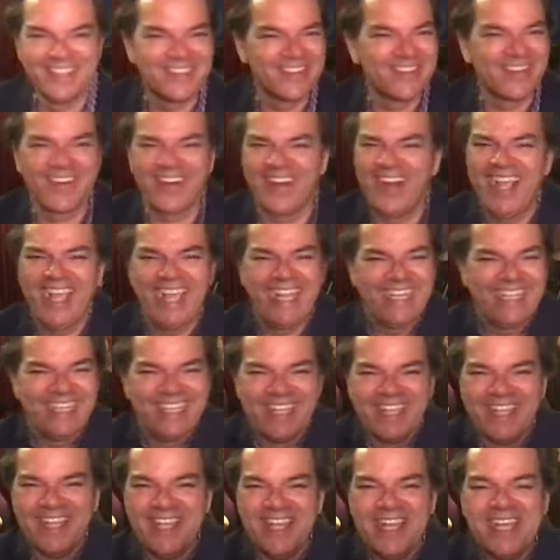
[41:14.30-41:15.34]
it's great.
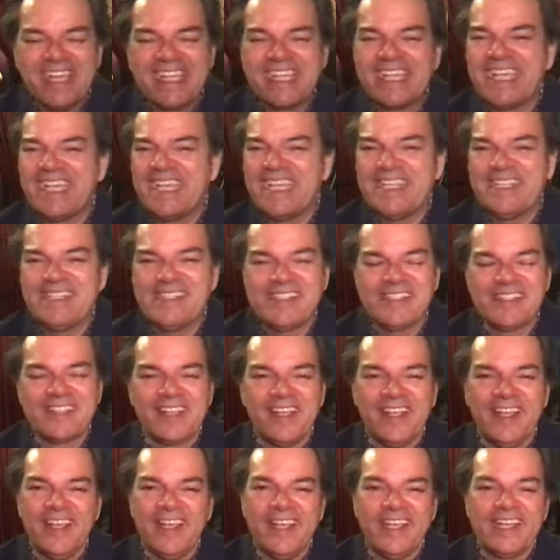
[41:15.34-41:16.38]
Kids,
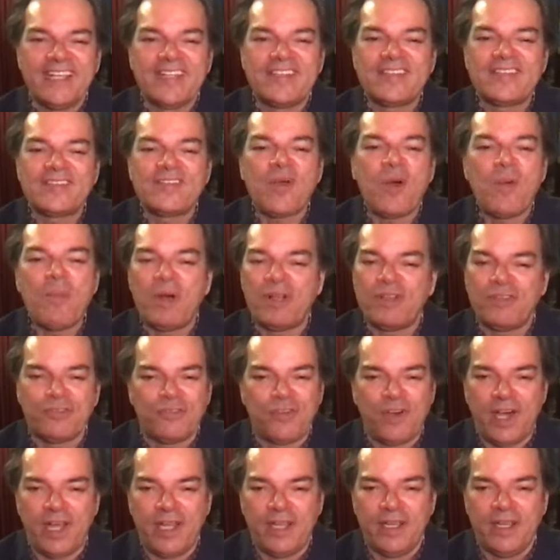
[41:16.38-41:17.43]
it's so much
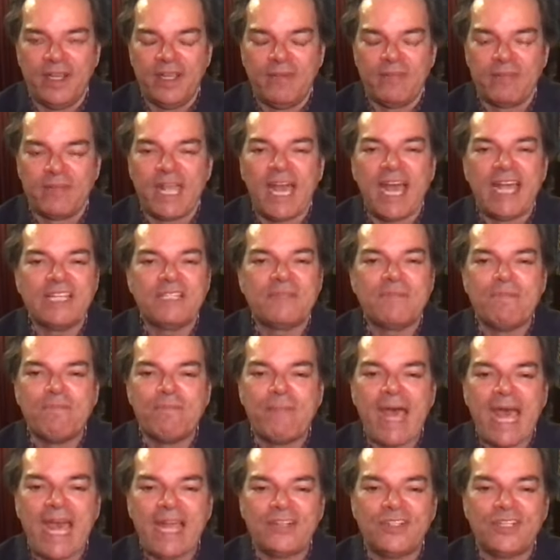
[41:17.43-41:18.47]
fun. Guys,
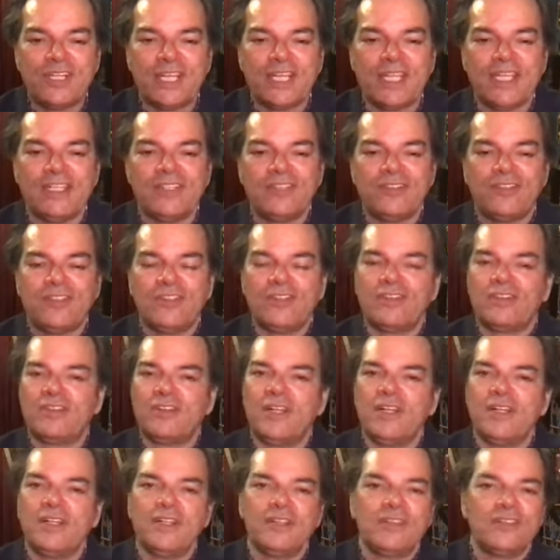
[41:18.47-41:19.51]
magic is just
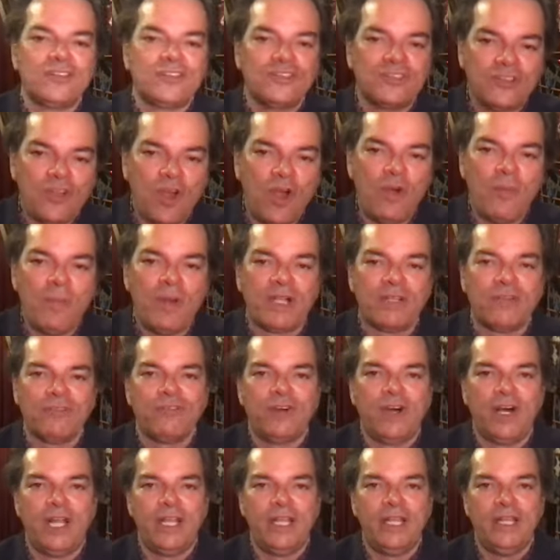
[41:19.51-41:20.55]
so much
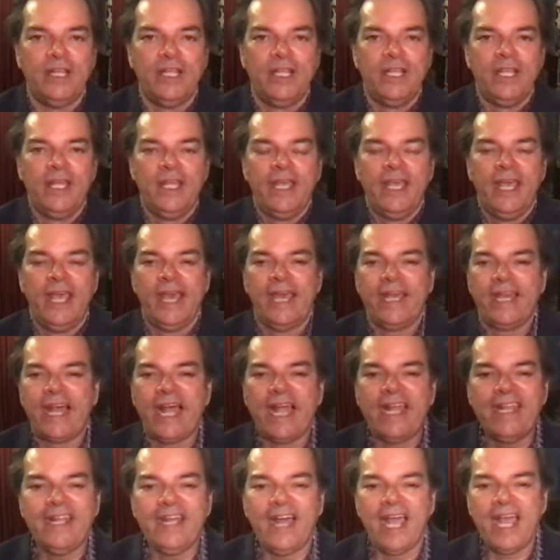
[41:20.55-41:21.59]
fun. And
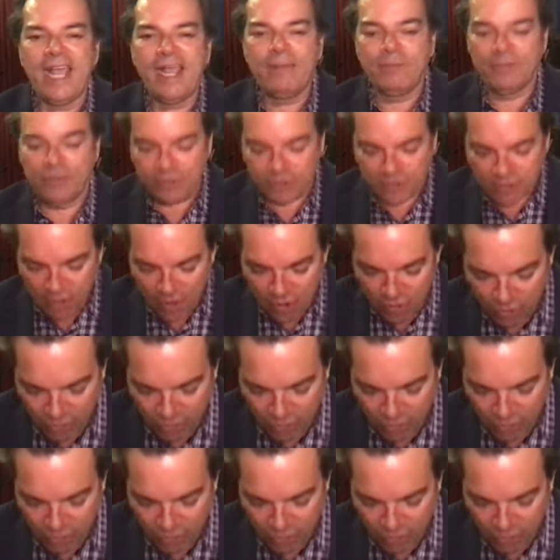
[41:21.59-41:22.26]
I, I am so